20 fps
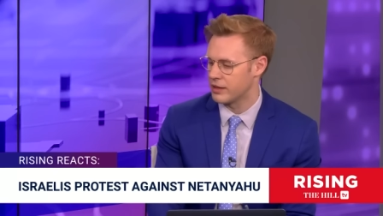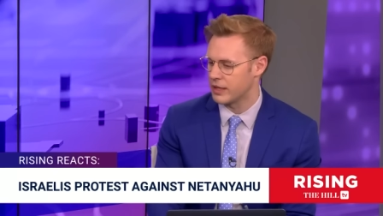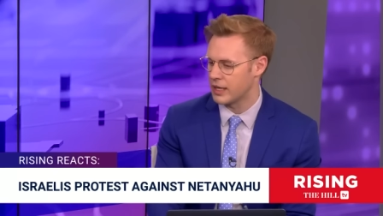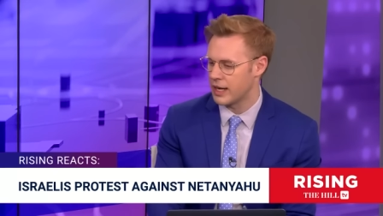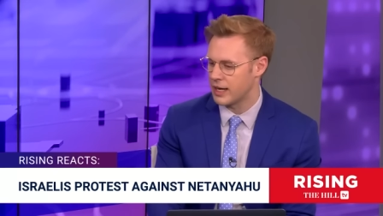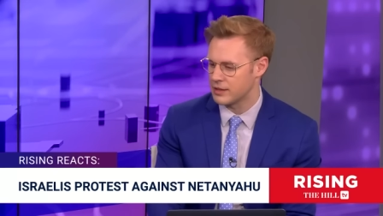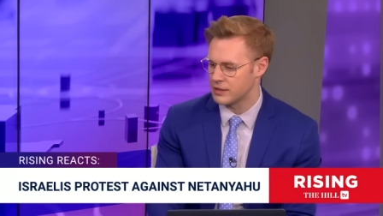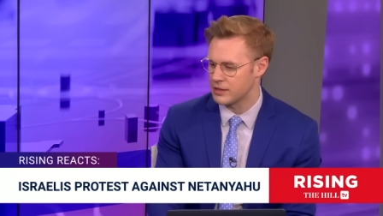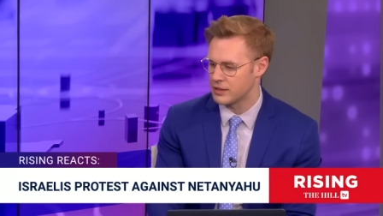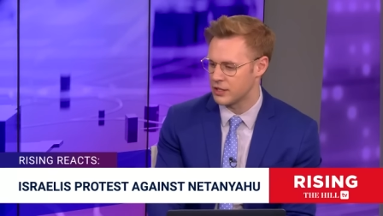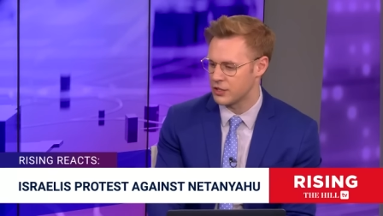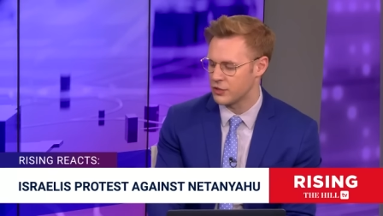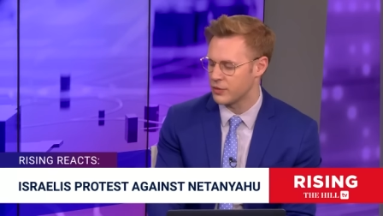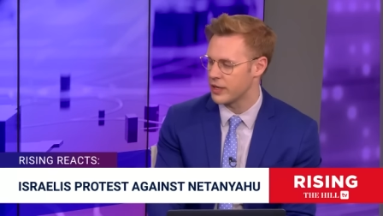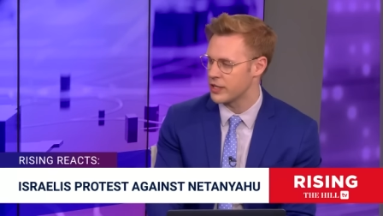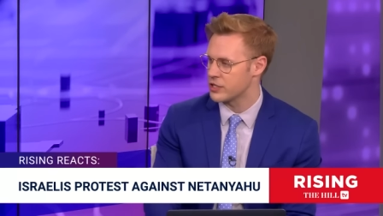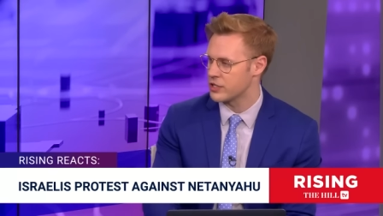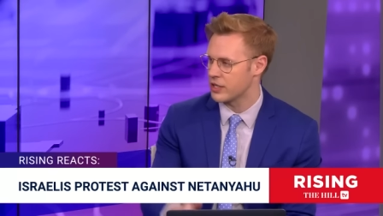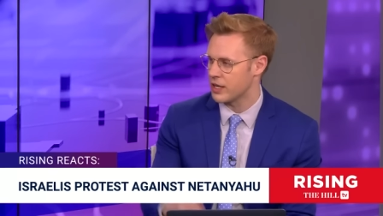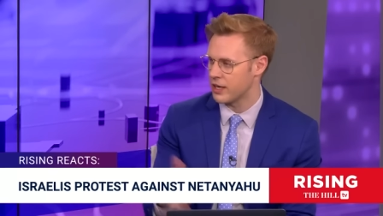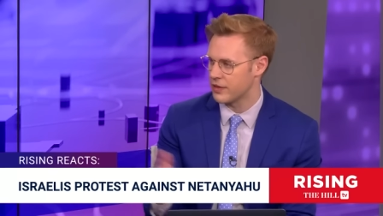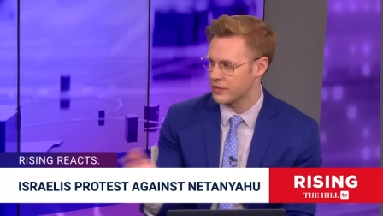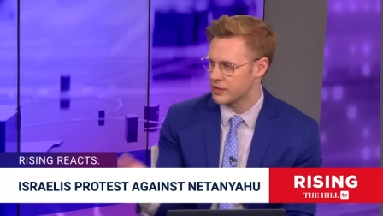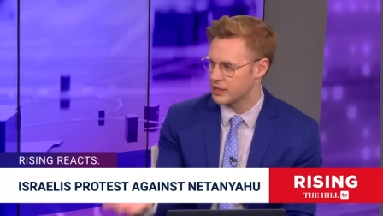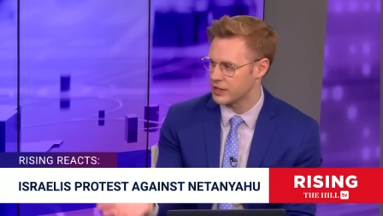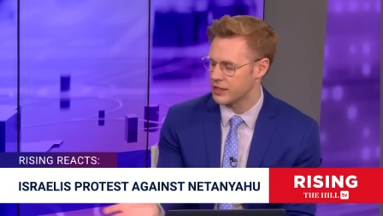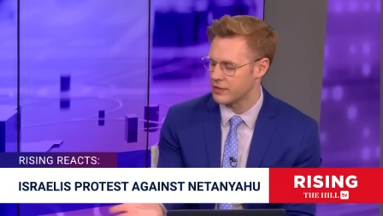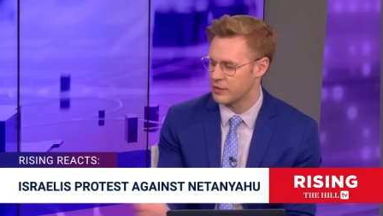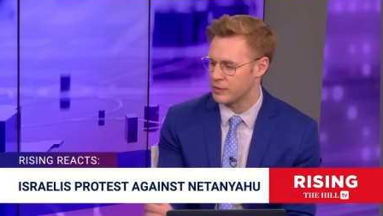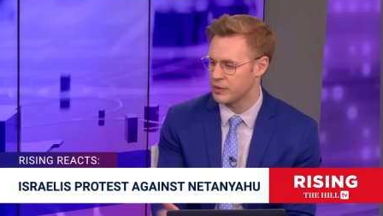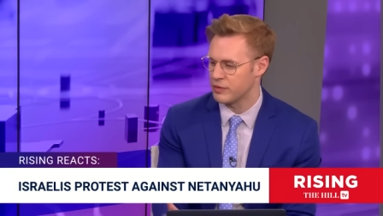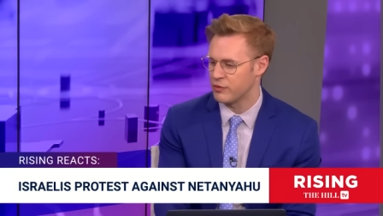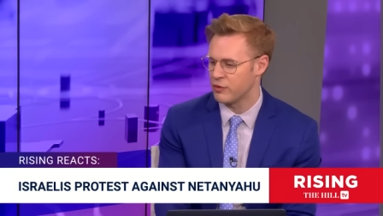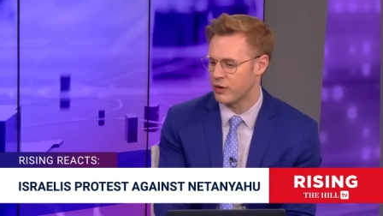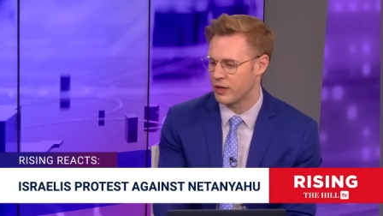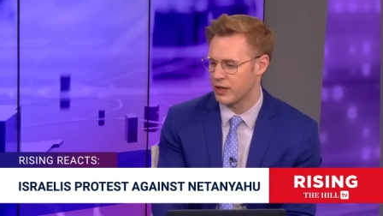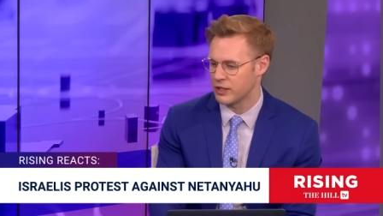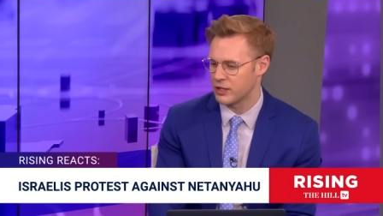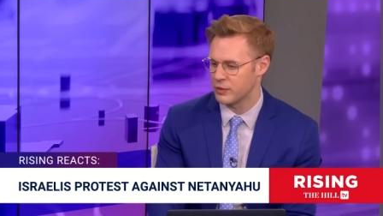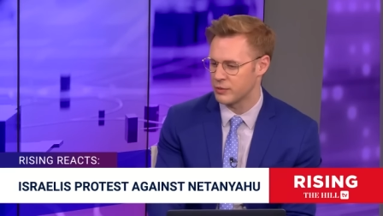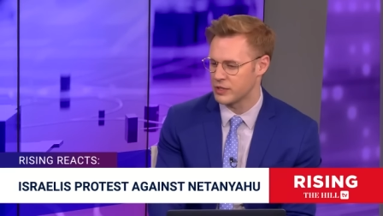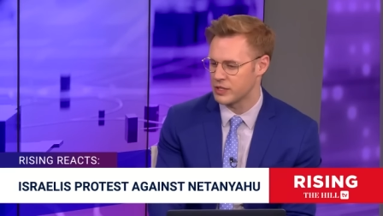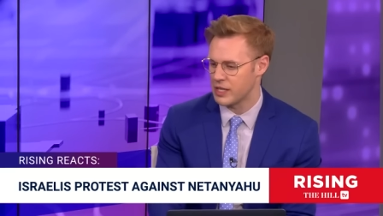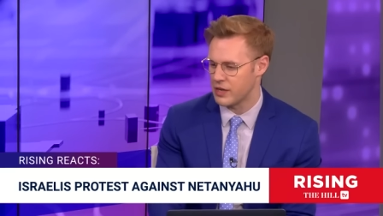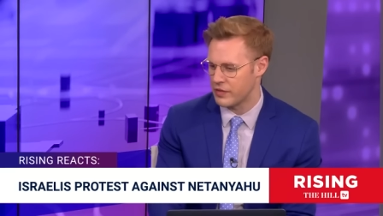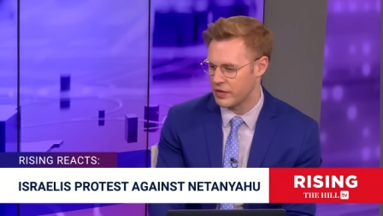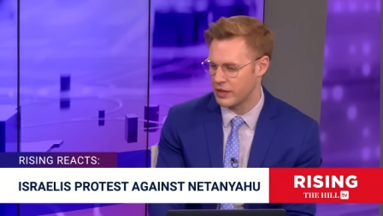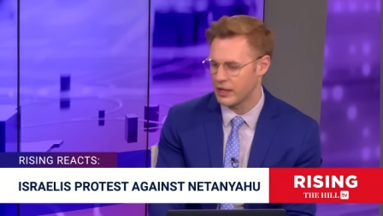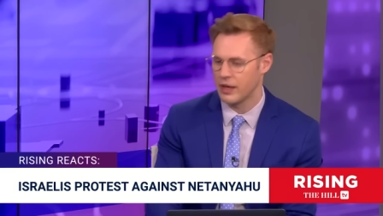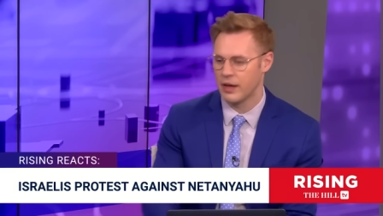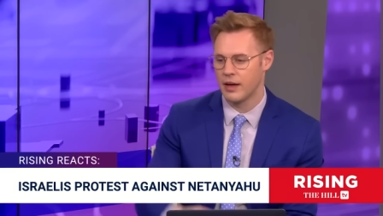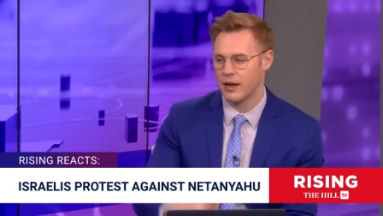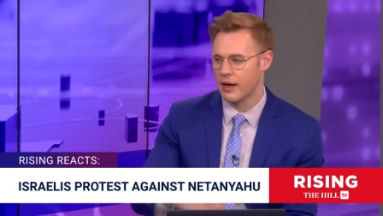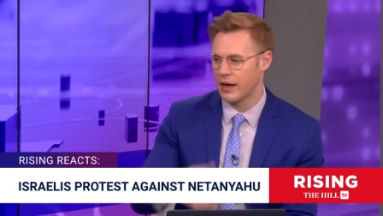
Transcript: the Gaza situation, obviously, even before October 7th,